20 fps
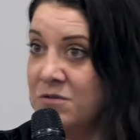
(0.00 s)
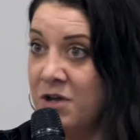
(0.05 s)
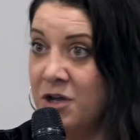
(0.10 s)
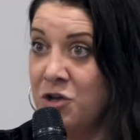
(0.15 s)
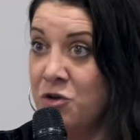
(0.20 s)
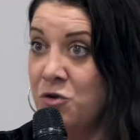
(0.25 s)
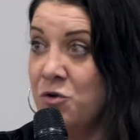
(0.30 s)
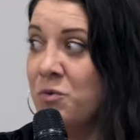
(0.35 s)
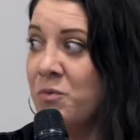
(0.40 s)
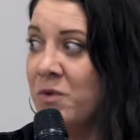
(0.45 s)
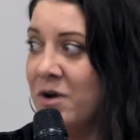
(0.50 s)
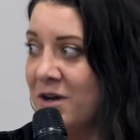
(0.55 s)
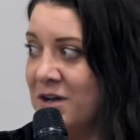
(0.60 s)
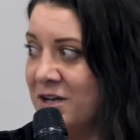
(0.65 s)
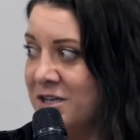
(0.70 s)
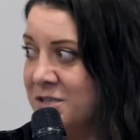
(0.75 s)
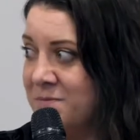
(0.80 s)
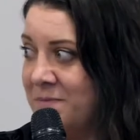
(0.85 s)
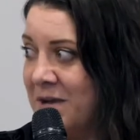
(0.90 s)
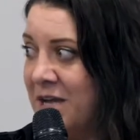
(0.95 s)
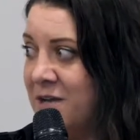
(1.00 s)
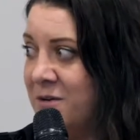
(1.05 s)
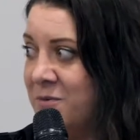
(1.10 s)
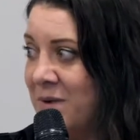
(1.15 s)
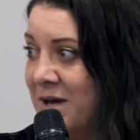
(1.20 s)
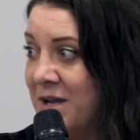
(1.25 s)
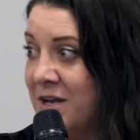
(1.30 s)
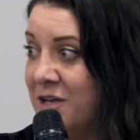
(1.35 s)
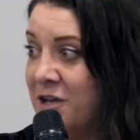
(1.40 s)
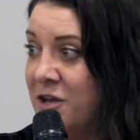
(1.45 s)
Are your workers paid
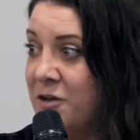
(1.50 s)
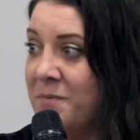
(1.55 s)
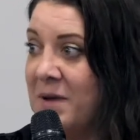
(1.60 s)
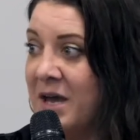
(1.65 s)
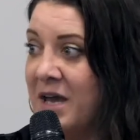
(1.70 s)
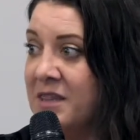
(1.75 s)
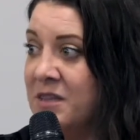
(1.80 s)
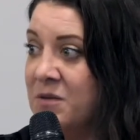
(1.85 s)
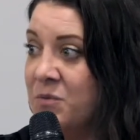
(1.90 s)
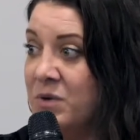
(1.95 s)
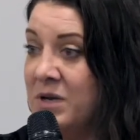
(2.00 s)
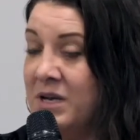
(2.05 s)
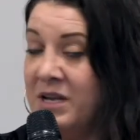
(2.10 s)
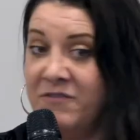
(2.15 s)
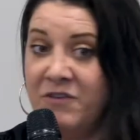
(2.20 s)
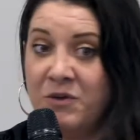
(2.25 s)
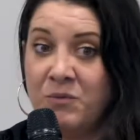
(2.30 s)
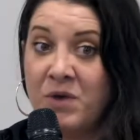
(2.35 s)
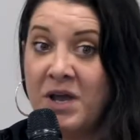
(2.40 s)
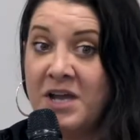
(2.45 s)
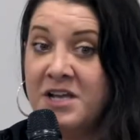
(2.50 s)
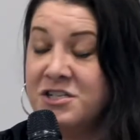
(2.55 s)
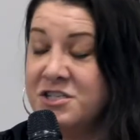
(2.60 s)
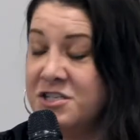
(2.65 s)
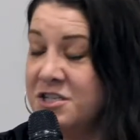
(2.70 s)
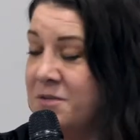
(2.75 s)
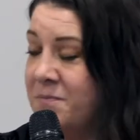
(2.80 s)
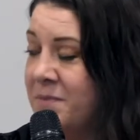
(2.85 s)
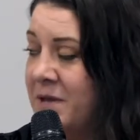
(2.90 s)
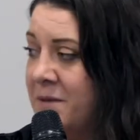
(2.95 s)
well? Are you paying the living wage
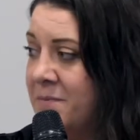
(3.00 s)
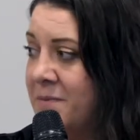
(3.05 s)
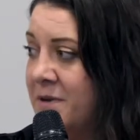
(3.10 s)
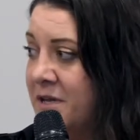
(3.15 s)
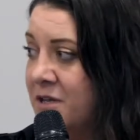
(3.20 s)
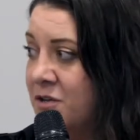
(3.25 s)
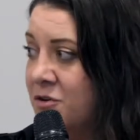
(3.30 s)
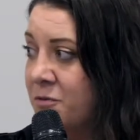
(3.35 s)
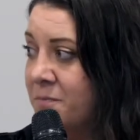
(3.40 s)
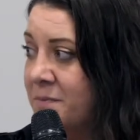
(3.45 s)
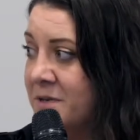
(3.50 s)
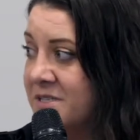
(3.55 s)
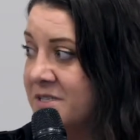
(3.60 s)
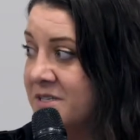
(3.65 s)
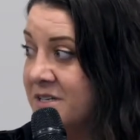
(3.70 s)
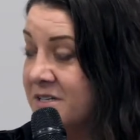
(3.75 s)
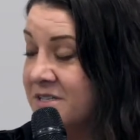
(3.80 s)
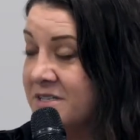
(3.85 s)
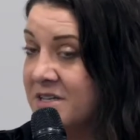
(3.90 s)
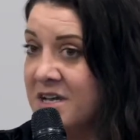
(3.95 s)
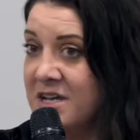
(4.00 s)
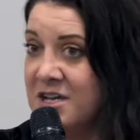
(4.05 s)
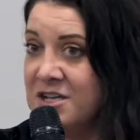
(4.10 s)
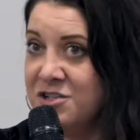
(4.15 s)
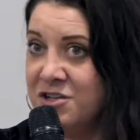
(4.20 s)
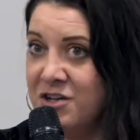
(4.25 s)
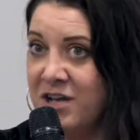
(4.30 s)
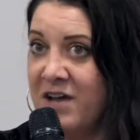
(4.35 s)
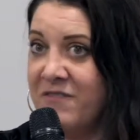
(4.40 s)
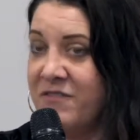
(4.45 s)
to the people in your business?
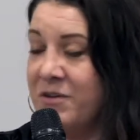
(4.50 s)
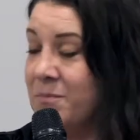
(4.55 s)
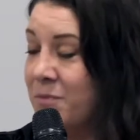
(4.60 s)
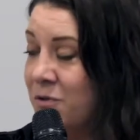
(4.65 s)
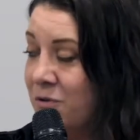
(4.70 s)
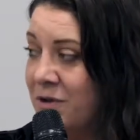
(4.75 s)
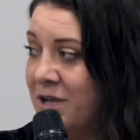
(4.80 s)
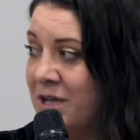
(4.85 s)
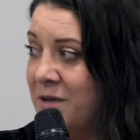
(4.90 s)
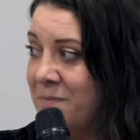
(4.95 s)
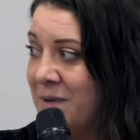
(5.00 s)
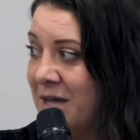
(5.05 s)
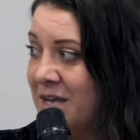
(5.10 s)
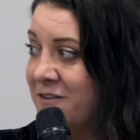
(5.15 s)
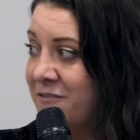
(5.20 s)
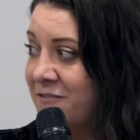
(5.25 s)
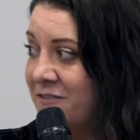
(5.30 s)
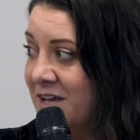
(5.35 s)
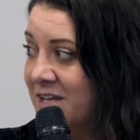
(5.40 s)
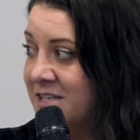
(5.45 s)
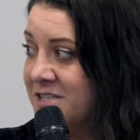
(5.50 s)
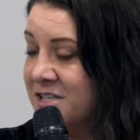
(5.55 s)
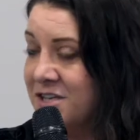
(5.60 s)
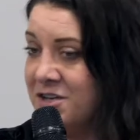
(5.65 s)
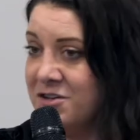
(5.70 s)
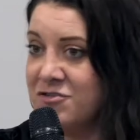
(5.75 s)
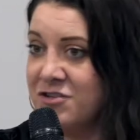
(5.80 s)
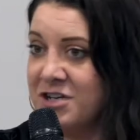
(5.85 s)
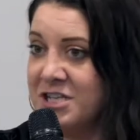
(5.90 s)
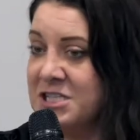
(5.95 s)
Do you have employee benefits? Are
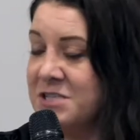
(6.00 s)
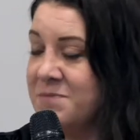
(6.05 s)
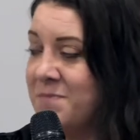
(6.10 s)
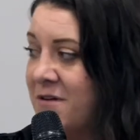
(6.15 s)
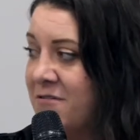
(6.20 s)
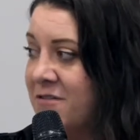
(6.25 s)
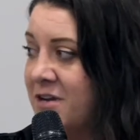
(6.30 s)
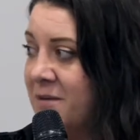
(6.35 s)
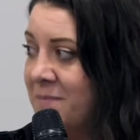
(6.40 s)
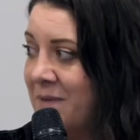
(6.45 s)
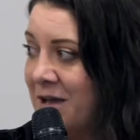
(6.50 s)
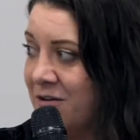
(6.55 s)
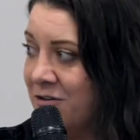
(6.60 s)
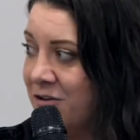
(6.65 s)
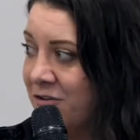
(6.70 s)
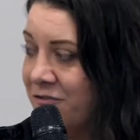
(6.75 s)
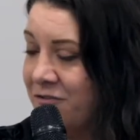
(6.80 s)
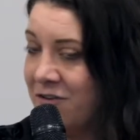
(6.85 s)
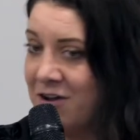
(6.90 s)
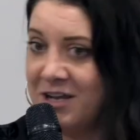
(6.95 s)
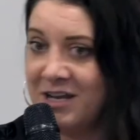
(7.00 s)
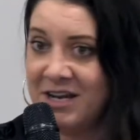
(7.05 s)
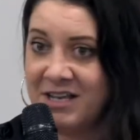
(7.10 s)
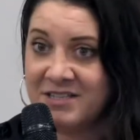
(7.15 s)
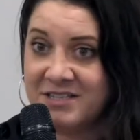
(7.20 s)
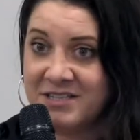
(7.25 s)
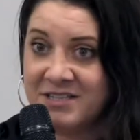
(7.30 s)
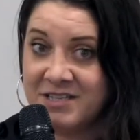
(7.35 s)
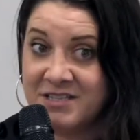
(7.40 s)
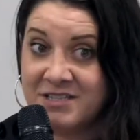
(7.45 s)
you transparent about your
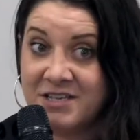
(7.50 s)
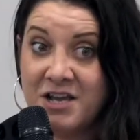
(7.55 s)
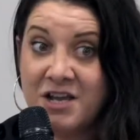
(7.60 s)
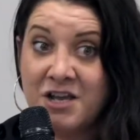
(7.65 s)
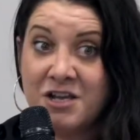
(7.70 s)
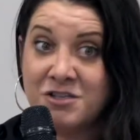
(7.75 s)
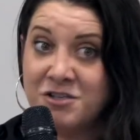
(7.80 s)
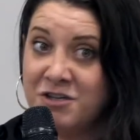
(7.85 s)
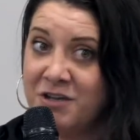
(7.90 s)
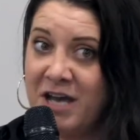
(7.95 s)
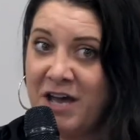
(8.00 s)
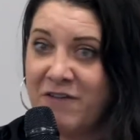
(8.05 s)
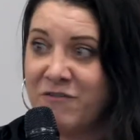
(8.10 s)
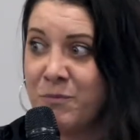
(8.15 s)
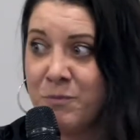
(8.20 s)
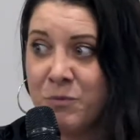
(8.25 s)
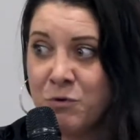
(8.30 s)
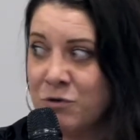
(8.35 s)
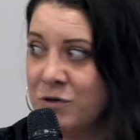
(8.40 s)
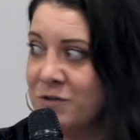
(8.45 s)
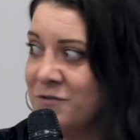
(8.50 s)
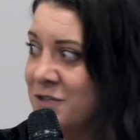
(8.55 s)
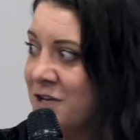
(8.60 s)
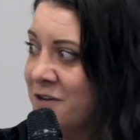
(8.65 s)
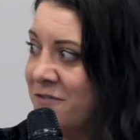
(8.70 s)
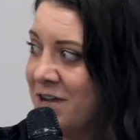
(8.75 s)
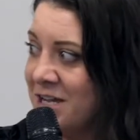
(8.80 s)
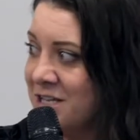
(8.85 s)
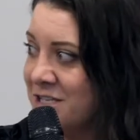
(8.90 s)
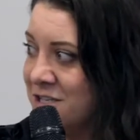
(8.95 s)
finances? Do you have a board of
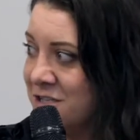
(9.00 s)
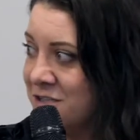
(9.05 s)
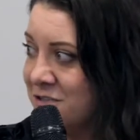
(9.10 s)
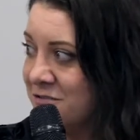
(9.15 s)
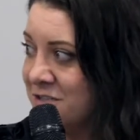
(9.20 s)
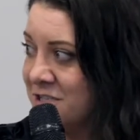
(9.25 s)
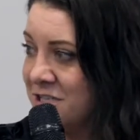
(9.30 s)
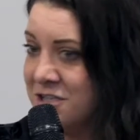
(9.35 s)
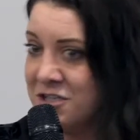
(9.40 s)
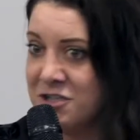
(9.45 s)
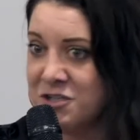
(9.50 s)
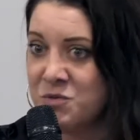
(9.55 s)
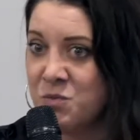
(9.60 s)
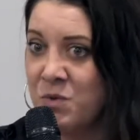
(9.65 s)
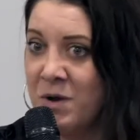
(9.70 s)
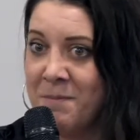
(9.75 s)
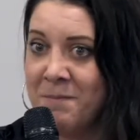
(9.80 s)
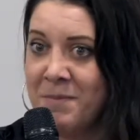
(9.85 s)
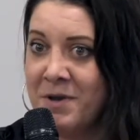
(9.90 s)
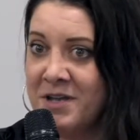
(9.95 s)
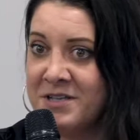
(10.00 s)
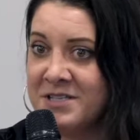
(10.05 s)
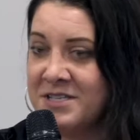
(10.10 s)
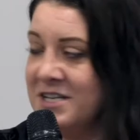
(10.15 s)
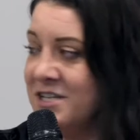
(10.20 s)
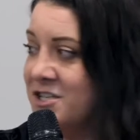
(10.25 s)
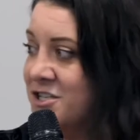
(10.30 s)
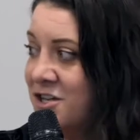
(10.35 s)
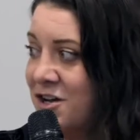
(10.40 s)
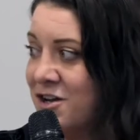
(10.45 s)
directors, or is there just one
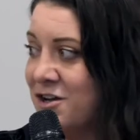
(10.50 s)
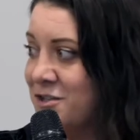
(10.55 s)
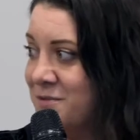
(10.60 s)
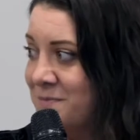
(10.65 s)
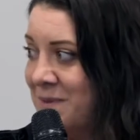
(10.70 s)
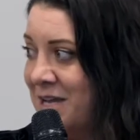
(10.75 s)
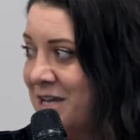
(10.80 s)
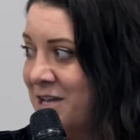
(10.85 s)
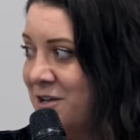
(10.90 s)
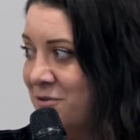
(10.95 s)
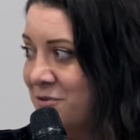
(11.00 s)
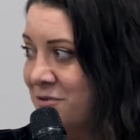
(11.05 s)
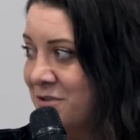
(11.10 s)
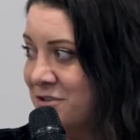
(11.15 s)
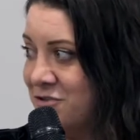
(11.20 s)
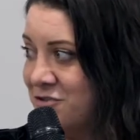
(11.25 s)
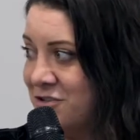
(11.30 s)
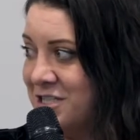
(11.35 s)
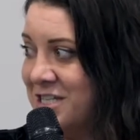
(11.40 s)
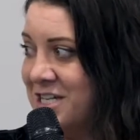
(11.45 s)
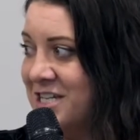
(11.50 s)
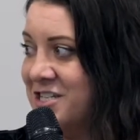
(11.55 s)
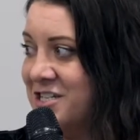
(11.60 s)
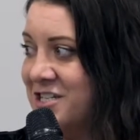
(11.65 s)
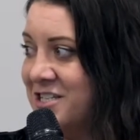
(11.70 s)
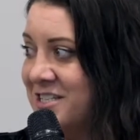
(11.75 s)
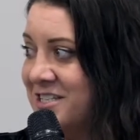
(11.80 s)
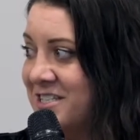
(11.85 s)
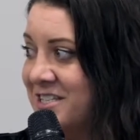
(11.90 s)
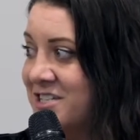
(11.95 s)
person in charge making all the
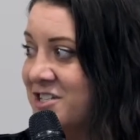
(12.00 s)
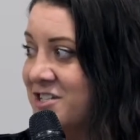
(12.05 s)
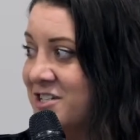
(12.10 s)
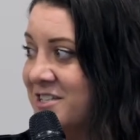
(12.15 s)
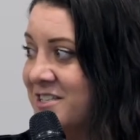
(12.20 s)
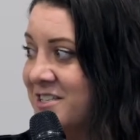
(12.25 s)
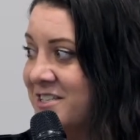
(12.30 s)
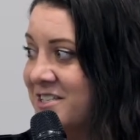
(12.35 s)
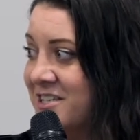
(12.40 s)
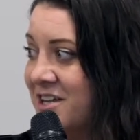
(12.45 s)
strategic decisions?